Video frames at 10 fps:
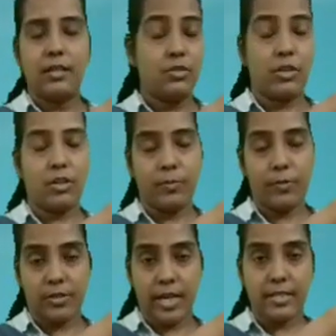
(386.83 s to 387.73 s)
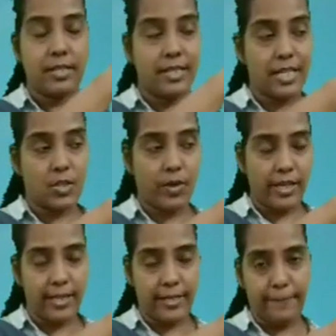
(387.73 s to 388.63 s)
Sorry, not a protractor, this is
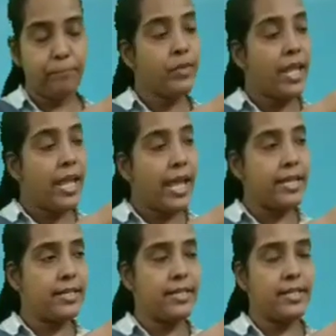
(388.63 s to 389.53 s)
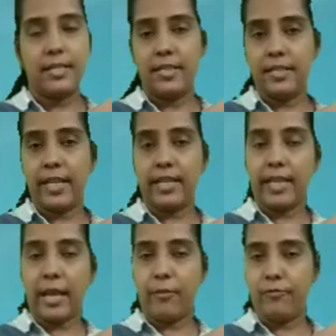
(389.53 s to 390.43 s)
square here, and take a
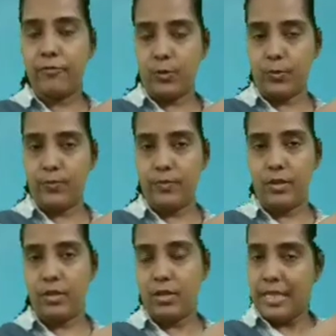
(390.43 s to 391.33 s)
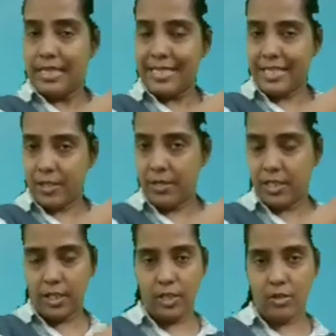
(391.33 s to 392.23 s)
gap of 2
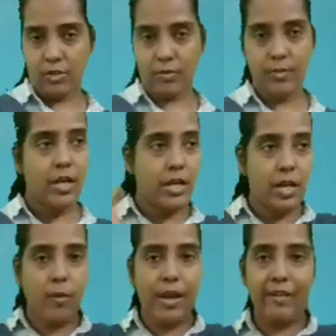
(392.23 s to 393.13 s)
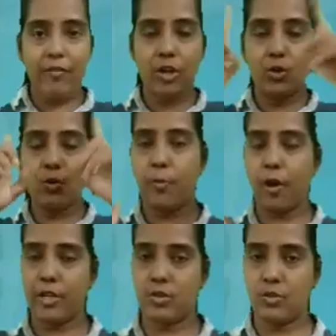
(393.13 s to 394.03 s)
cm here also. Now I have got 2
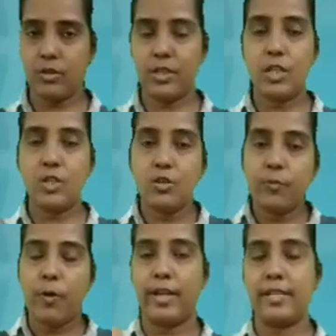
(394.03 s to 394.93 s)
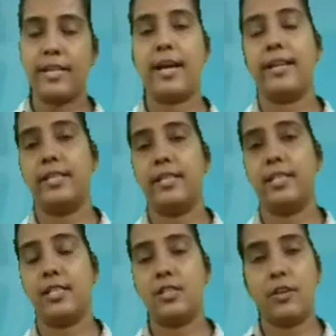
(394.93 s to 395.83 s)
points. These 2 points are at a
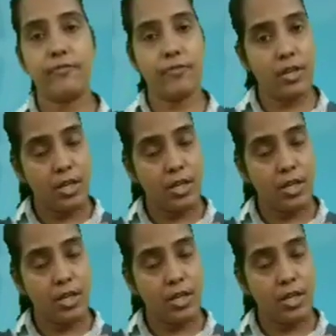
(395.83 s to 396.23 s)
distance of